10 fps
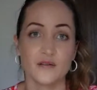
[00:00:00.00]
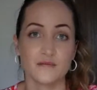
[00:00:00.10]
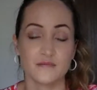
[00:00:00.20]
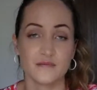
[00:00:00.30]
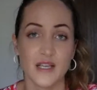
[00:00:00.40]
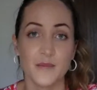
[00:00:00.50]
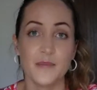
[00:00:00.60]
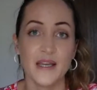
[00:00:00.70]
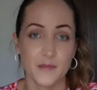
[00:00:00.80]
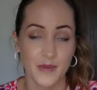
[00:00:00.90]
a
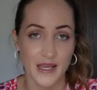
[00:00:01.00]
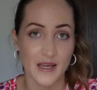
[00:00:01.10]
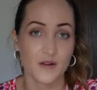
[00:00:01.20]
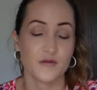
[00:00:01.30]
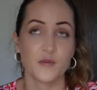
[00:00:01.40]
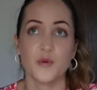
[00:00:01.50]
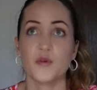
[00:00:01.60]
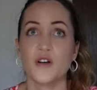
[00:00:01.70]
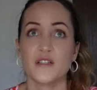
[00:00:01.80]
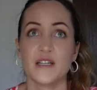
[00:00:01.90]
big payout from the
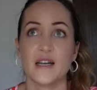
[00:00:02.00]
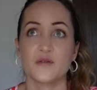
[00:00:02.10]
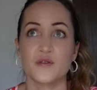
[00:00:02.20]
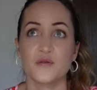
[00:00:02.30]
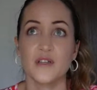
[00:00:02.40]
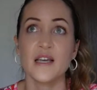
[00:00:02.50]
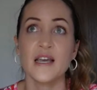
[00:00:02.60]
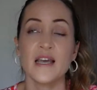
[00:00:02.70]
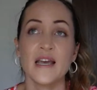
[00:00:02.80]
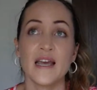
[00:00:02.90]
project that I was doing,
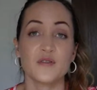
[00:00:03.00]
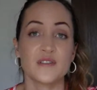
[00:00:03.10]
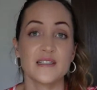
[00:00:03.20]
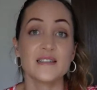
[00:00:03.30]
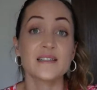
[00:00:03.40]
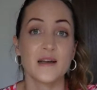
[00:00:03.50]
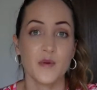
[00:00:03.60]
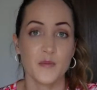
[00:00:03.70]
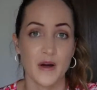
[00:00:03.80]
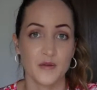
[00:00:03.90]
and there was still some
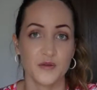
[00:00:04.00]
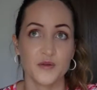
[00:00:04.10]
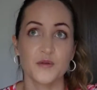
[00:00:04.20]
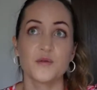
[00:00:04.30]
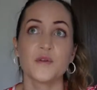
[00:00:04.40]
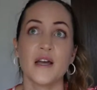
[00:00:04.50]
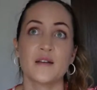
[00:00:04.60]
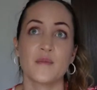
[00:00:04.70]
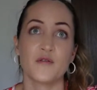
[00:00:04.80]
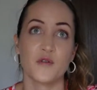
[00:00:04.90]
amount due,
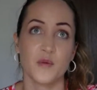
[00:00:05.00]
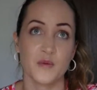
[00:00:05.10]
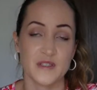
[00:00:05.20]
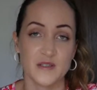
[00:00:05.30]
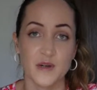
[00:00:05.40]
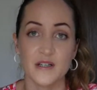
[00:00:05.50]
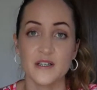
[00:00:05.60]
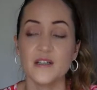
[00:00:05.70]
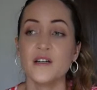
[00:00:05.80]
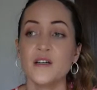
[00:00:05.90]
and my former business
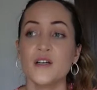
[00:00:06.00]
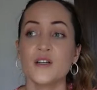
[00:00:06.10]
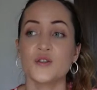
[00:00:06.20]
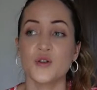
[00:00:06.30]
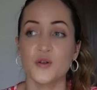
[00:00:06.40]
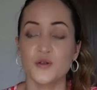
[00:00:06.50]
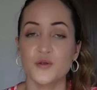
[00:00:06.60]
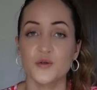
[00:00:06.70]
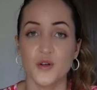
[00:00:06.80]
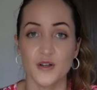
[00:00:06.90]
partner chose
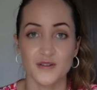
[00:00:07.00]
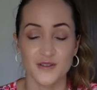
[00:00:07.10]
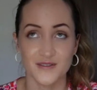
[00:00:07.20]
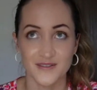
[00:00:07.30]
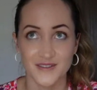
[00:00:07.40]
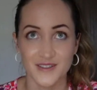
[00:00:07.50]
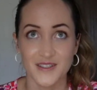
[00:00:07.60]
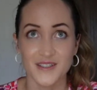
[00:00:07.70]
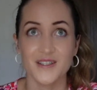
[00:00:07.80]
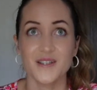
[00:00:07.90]
to not
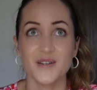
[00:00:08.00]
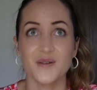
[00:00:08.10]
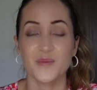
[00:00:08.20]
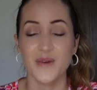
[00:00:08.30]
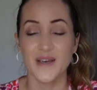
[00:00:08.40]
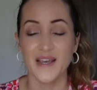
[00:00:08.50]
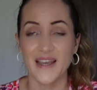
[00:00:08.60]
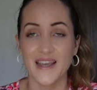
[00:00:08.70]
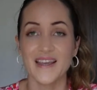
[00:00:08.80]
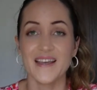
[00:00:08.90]
pay,
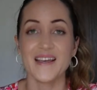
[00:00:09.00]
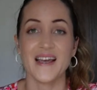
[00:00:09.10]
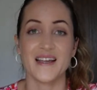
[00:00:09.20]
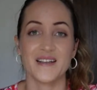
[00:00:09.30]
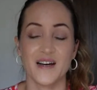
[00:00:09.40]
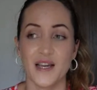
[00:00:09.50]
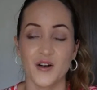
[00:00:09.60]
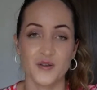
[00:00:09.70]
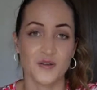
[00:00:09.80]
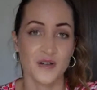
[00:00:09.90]
and it got
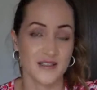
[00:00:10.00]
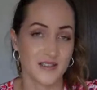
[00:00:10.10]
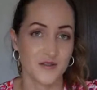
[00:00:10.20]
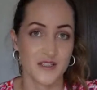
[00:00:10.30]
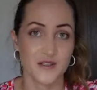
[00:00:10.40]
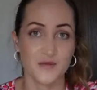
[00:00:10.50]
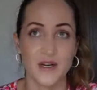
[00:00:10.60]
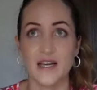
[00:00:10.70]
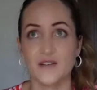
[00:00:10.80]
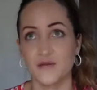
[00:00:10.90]
to a situation where I had
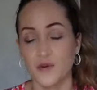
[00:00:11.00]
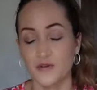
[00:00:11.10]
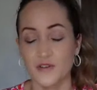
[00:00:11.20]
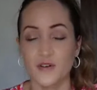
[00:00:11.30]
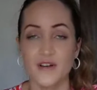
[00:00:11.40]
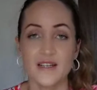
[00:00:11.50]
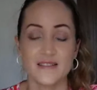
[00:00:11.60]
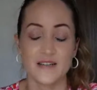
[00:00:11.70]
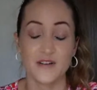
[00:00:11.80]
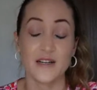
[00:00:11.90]
to involve a lawyer,
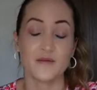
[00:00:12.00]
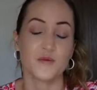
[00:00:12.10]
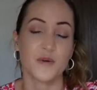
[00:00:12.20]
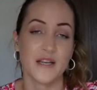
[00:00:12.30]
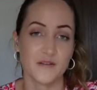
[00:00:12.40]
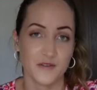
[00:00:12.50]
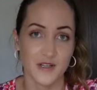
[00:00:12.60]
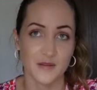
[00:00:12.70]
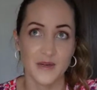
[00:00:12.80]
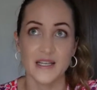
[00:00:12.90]
etc., and I was waiting for that
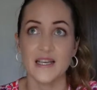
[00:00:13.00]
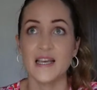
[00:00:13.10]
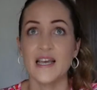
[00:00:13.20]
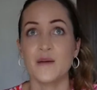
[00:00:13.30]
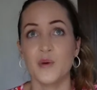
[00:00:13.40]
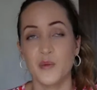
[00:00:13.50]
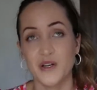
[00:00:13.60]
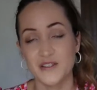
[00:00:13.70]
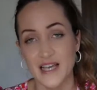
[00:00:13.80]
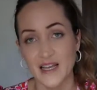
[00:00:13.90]
money. But
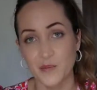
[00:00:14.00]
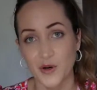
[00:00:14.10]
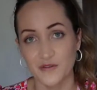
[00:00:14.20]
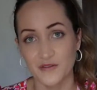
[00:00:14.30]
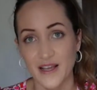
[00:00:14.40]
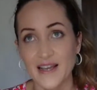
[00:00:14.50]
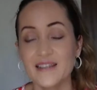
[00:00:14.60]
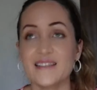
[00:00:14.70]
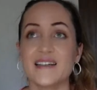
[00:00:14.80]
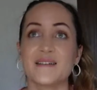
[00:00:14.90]
because I had bought a flat,
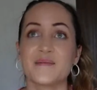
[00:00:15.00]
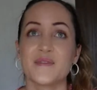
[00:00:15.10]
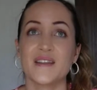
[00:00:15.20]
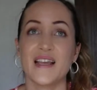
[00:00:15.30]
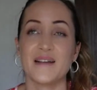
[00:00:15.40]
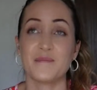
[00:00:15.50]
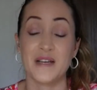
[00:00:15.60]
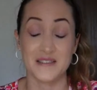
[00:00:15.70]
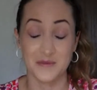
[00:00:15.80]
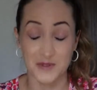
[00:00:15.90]
and
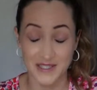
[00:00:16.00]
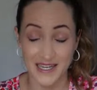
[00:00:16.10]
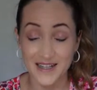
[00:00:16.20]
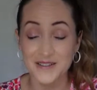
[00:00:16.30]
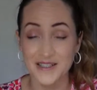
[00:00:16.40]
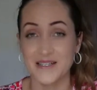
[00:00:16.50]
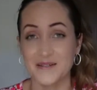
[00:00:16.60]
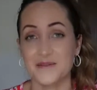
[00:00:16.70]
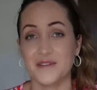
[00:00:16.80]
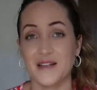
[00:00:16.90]
because I was
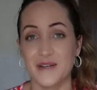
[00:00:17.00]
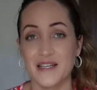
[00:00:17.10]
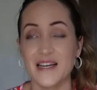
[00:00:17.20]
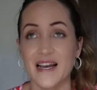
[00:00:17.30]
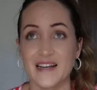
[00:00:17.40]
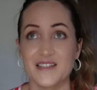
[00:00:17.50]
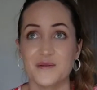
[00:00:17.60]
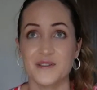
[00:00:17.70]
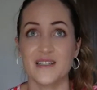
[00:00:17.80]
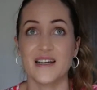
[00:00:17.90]
calculating with that money, I actually
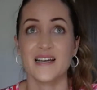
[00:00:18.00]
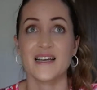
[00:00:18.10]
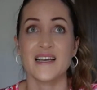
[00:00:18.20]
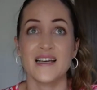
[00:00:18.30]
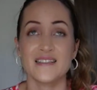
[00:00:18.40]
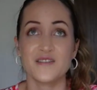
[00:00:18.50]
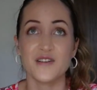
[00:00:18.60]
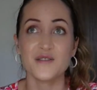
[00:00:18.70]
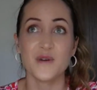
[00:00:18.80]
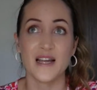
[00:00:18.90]
was in a
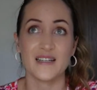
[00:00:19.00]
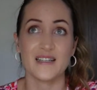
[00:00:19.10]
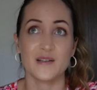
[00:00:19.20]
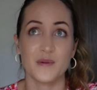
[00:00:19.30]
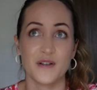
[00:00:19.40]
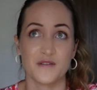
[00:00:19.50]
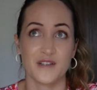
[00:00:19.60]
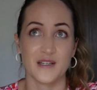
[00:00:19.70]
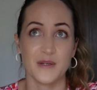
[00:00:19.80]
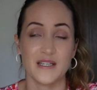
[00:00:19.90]
situation where I had a little bit of a
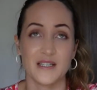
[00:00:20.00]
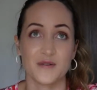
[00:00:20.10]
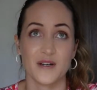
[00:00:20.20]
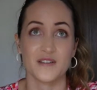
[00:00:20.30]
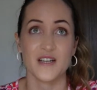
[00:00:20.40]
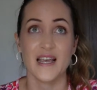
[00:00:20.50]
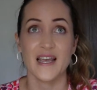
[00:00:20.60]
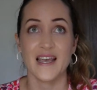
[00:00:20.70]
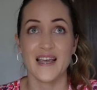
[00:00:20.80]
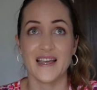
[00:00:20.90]
liquidity crunch,
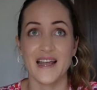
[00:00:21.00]
and I